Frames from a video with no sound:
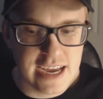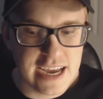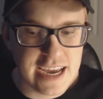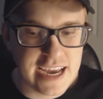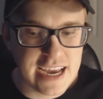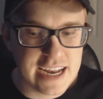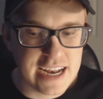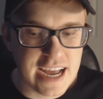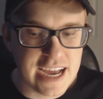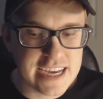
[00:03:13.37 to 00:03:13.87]

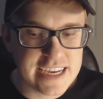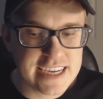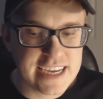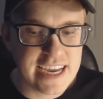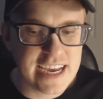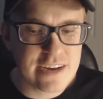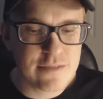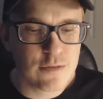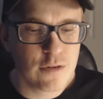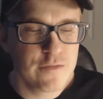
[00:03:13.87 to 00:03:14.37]
and I
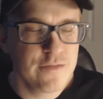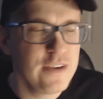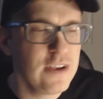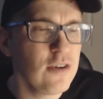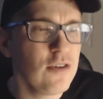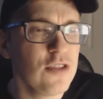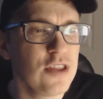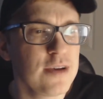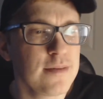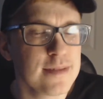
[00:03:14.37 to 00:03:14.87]
can't
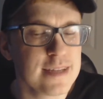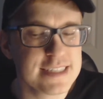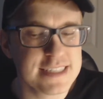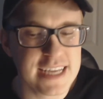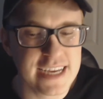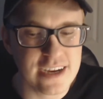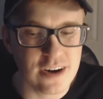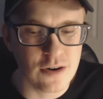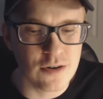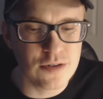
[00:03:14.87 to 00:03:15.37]
review them
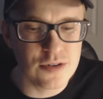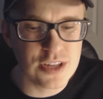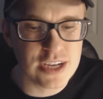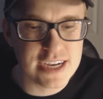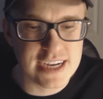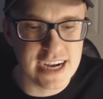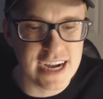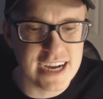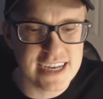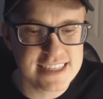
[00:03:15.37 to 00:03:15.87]
unless I own
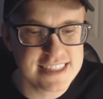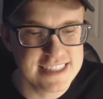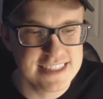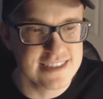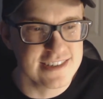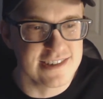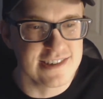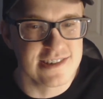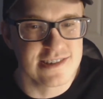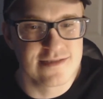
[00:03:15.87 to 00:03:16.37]
the
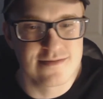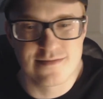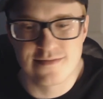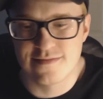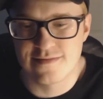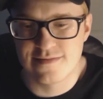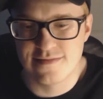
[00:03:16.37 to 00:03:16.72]
console.